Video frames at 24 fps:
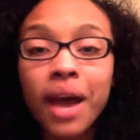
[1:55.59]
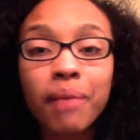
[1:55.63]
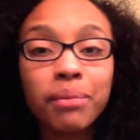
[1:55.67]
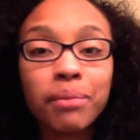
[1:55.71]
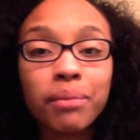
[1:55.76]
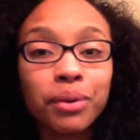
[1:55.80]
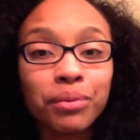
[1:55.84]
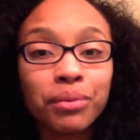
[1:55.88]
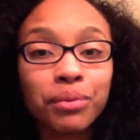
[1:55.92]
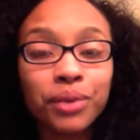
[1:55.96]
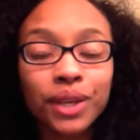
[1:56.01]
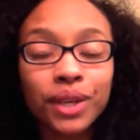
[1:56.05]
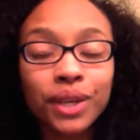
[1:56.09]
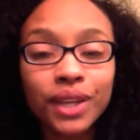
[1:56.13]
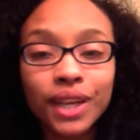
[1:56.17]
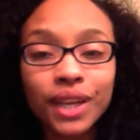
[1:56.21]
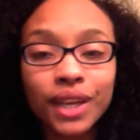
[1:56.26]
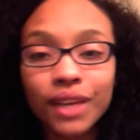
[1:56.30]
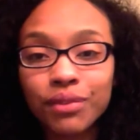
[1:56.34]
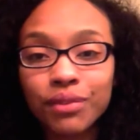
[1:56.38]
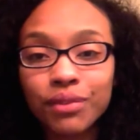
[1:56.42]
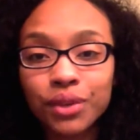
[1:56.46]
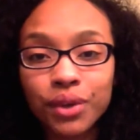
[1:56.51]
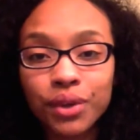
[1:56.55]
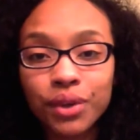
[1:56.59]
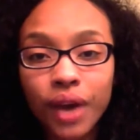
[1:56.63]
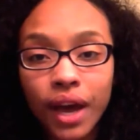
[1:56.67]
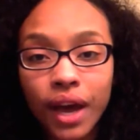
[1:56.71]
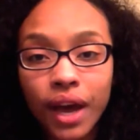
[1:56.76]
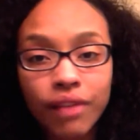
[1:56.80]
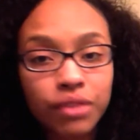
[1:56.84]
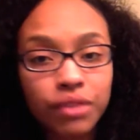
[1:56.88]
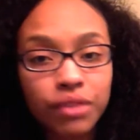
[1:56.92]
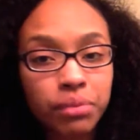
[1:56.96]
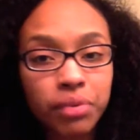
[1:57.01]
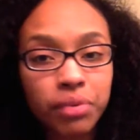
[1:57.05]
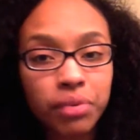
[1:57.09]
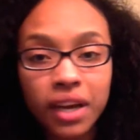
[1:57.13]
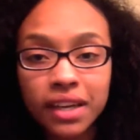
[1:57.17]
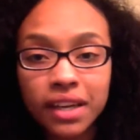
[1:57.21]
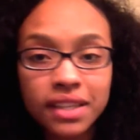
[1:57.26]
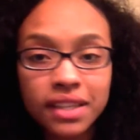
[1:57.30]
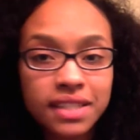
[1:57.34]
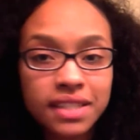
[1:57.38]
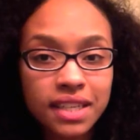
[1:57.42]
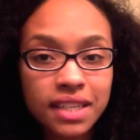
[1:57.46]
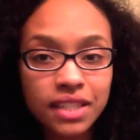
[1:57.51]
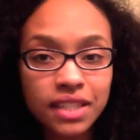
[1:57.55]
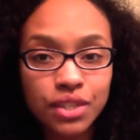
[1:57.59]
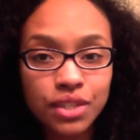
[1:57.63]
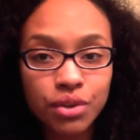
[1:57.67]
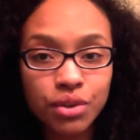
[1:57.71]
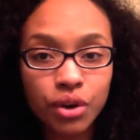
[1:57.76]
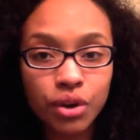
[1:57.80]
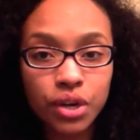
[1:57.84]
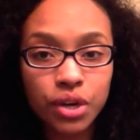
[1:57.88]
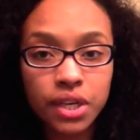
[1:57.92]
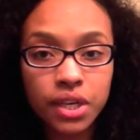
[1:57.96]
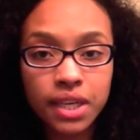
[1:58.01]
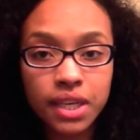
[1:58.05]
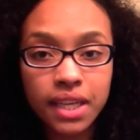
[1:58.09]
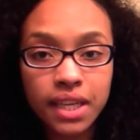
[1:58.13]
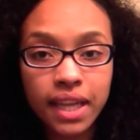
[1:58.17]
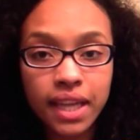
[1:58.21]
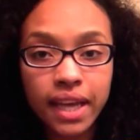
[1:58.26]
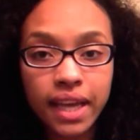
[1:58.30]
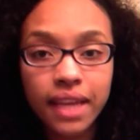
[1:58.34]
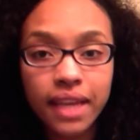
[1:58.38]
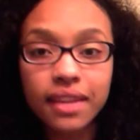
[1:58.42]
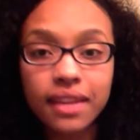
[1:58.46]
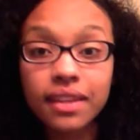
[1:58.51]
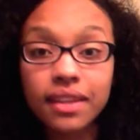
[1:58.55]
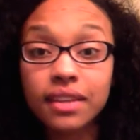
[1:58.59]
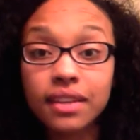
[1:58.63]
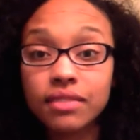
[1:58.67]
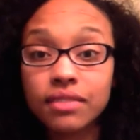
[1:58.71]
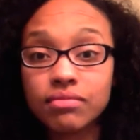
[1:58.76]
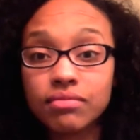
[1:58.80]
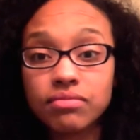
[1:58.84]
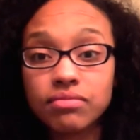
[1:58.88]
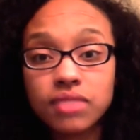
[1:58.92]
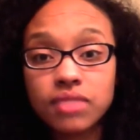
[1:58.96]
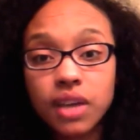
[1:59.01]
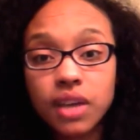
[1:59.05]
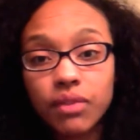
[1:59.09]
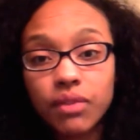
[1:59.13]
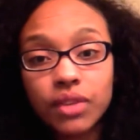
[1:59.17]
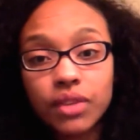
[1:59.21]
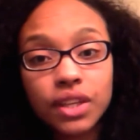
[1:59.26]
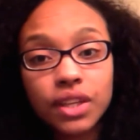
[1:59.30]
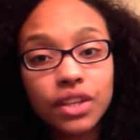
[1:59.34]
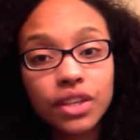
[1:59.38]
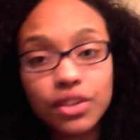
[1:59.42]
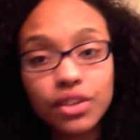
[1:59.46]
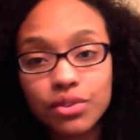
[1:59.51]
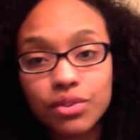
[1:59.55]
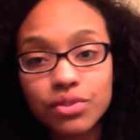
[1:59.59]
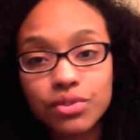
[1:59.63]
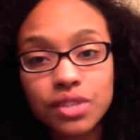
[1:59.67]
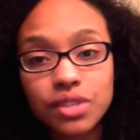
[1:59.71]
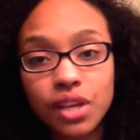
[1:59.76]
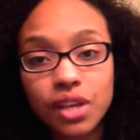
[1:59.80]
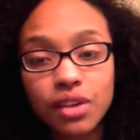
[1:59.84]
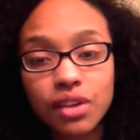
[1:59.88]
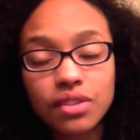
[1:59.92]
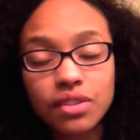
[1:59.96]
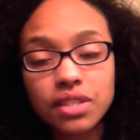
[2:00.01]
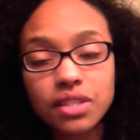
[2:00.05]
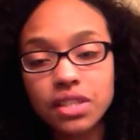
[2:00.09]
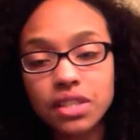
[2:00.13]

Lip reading: But really, if you have your products that you already like, then definitely use those.